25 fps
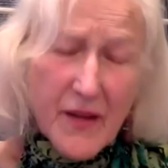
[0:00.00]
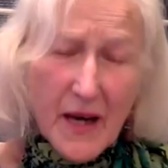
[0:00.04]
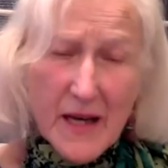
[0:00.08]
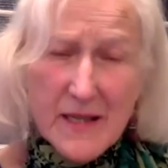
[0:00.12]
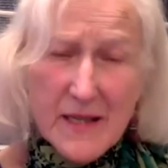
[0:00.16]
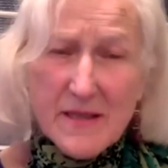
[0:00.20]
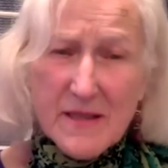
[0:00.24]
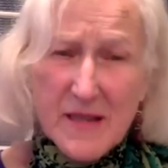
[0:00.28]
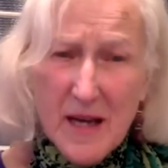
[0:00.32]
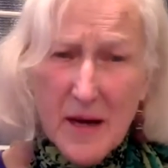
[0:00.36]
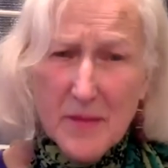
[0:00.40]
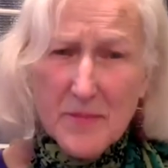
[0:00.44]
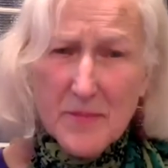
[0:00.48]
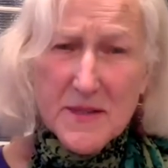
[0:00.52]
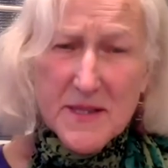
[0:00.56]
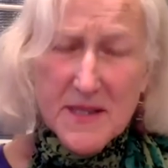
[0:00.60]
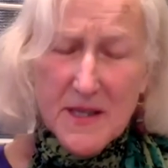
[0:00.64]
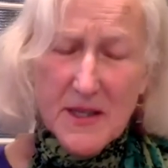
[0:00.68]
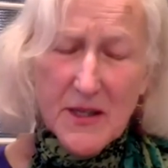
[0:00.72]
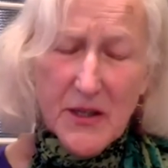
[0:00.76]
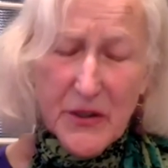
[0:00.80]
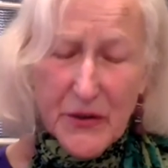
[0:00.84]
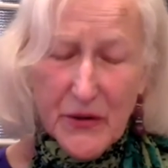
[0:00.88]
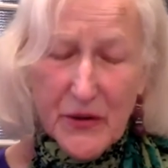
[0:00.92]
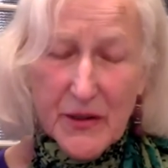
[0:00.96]
that's
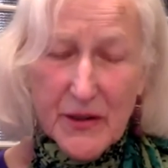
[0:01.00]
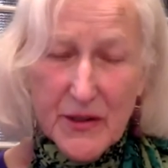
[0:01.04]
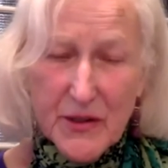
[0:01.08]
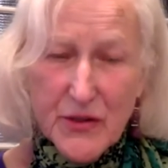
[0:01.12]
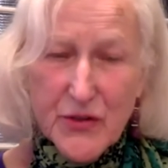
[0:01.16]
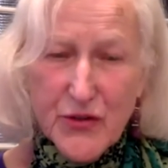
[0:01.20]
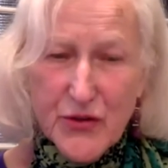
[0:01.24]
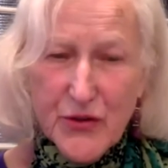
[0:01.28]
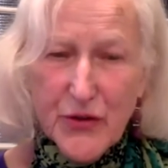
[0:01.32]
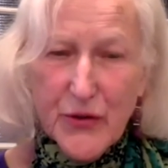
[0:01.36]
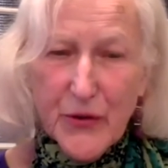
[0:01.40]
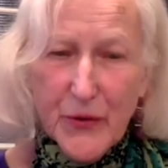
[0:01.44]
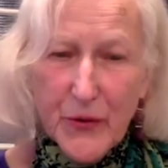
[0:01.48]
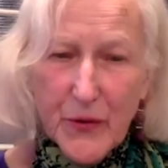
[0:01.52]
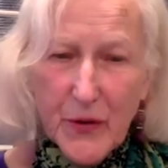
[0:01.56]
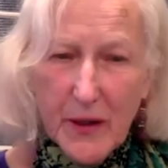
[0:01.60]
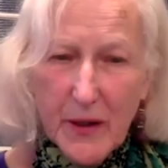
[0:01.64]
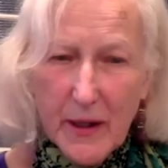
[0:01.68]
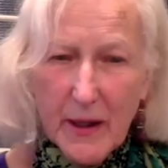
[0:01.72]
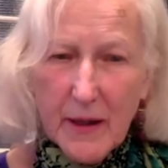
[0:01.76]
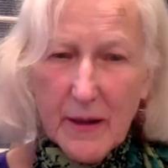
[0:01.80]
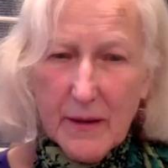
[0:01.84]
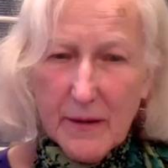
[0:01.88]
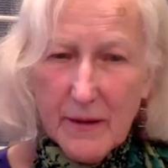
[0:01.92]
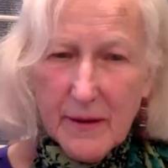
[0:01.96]
absolutely true
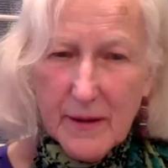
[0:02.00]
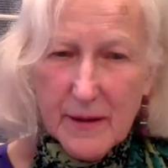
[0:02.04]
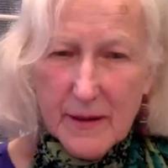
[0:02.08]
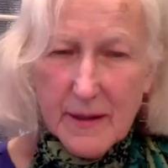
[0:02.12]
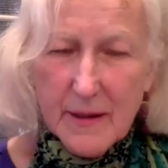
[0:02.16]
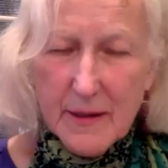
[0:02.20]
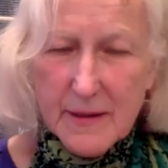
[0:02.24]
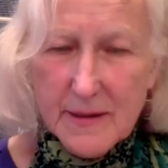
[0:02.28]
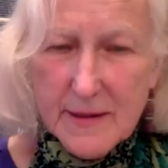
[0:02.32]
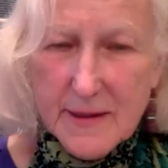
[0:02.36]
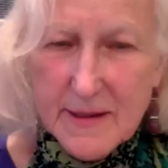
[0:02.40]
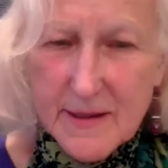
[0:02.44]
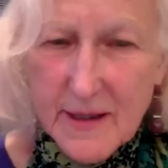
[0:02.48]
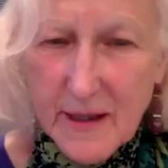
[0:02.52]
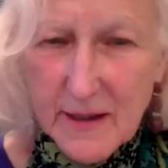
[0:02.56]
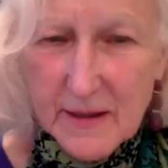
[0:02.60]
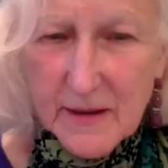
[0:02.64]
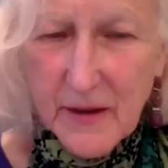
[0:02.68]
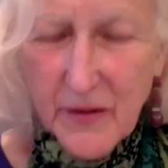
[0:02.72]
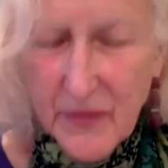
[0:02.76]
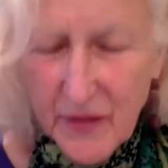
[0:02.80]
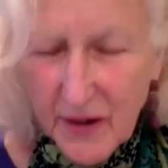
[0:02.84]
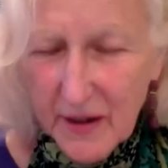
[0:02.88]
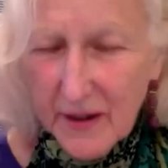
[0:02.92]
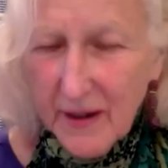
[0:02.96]
and it's
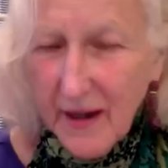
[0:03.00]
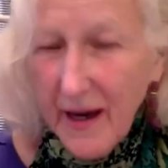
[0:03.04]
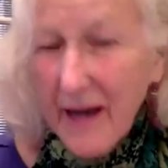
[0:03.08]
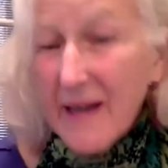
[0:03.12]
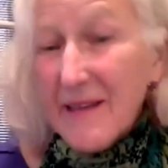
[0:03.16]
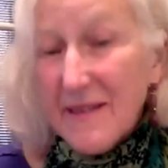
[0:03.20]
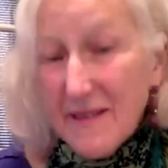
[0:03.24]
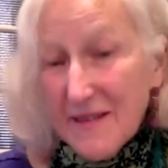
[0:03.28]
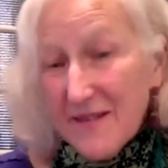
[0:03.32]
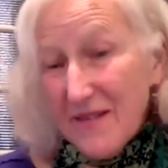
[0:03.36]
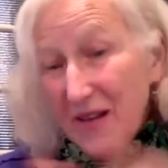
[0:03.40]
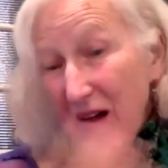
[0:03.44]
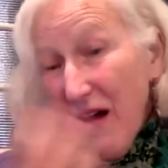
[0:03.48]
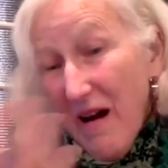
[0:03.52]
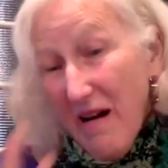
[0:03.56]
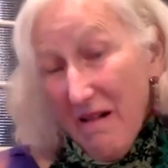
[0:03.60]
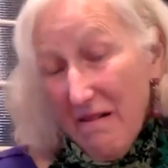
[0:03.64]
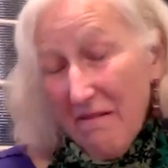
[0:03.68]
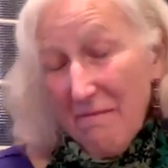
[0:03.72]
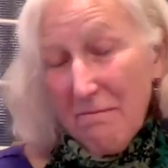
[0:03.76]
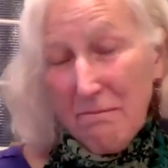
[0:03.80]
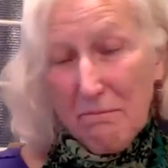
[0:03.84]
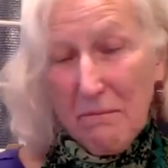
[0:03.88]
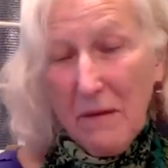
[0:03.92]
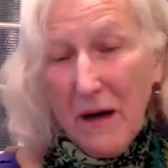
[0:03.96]
certainly the case that
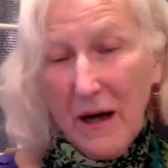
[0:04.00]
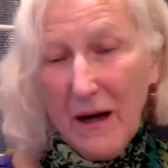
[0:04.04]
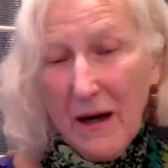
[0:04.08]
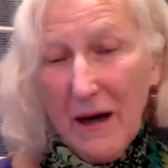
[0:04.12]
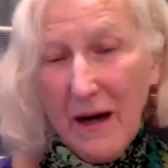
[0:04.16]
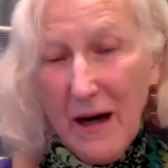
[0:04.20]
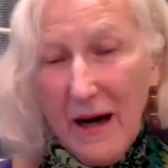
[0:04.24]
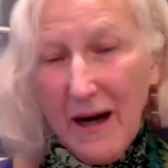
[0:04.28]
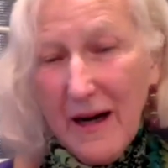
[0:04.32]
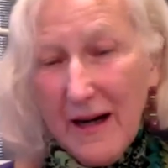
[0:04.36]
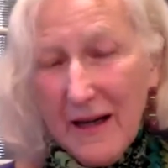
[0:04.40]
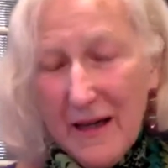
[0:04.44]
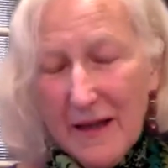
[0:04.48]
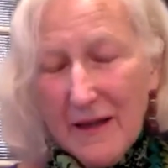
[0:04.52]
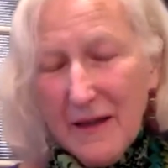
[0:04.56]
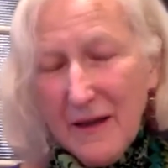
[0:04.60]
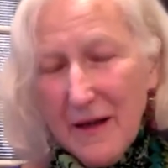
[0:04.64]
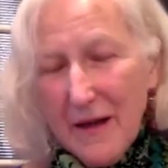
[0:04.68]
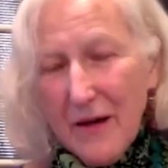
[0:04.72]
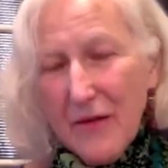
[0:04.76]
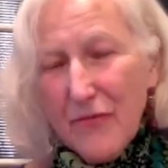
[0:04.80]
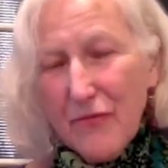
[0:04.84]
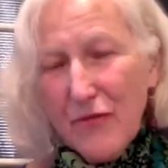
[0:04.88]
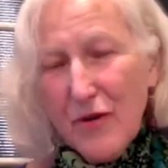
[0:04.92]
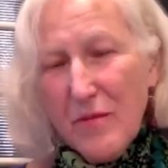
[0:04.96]
I
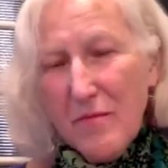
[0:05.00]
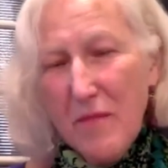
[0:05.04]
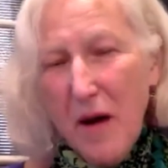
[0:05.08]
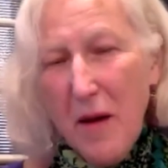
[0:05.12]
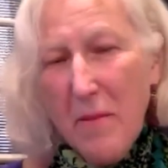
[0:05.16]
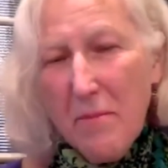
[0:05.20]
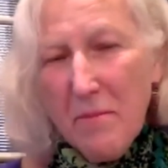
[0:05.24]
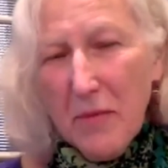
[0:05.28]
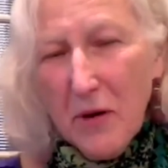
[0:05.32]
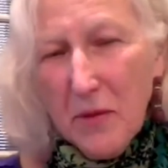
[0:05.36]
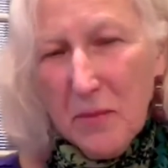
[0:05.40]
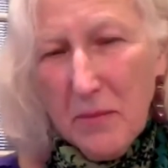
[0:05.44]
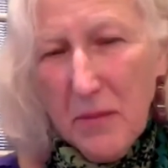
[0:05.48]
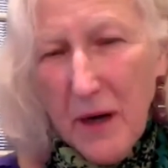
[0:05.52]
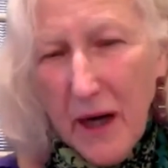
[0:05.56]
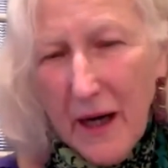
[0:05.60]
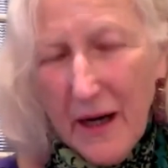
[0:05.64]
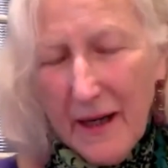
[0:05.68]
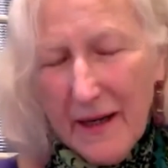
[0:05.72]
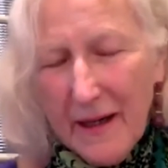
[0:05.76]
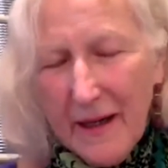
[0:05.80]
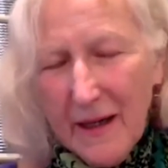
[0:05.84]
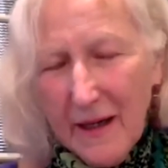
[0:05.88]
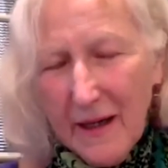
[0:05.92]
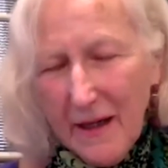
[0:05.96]
remember
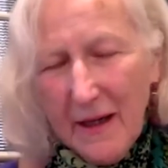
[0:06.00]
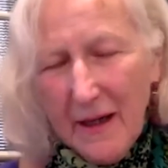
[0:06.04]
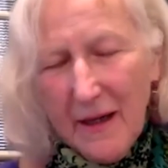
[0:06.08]
my